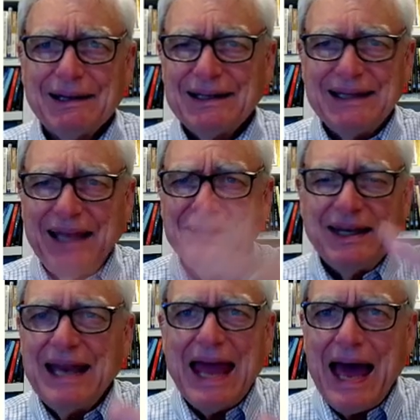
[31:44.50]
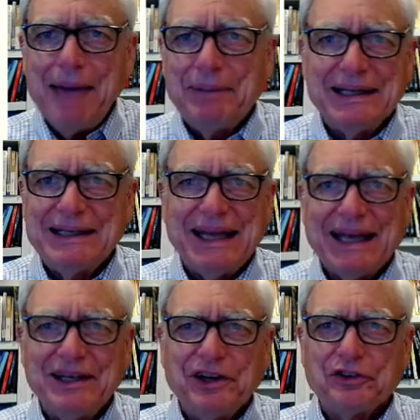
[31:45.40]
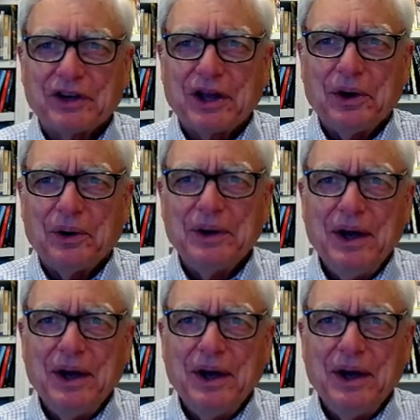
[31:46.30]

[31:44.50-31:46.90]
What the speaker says: That didn't happen 10 years ago.